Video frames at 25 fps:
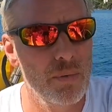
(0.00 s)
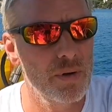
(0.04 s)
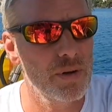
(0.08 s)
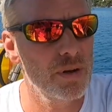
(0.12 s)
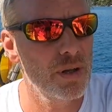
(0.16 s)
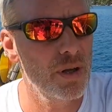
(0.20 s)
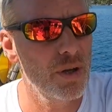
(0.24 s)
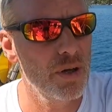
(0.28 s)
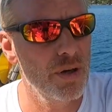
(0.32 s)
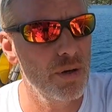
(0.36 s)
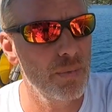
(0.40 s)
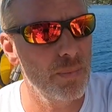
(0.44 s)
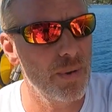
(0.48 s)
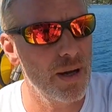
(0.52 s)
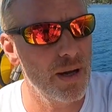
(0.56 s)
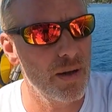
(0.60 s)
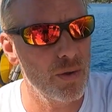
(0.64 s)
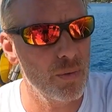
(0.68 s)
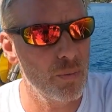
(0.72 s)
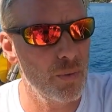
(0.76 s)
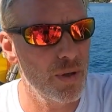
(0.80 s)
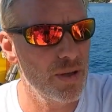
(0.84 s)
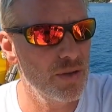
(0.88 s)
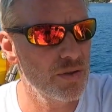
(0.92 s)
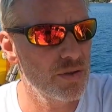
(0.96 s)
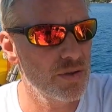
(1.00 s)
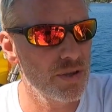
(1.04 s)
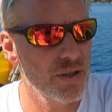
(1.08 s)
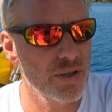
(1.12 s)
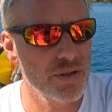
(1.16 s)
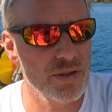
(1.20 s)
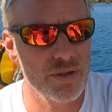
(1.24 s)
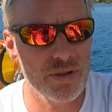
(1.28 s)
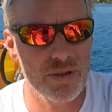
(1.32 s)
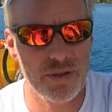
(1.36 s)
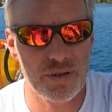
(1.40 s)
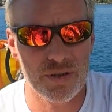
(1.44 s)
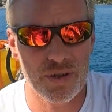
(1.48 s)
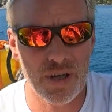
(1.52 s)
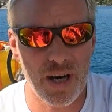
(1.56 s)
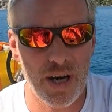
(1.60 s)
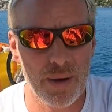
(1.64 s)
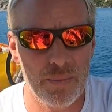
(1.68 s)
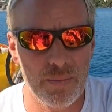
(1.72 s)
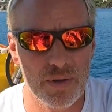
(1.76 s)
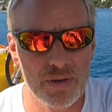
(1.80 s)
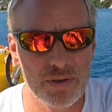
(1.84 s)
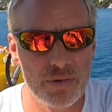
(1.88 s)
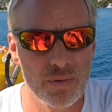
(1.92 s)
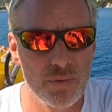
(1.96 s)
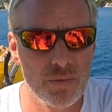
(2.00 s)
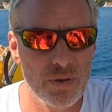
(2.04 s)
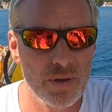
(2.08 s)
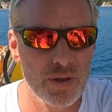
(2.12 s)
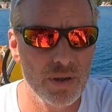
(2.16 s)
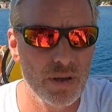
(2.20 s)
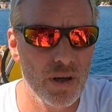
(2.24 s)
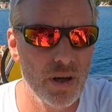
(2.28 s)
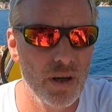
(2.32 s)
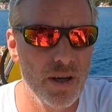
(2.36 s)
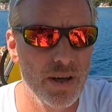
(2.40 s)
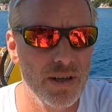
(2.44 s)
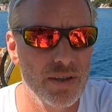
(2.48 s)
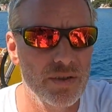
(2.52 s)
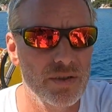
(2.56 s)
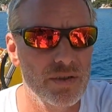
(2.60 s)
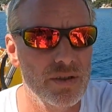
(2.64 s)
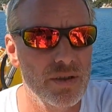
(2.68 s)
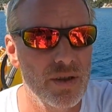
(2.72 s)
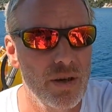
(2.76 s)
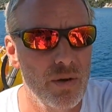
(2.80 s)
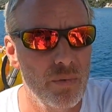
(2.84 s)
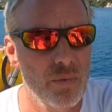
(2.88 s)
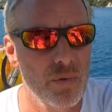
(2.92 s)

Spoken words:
we'll learn about the winches, the jammers, all the lines,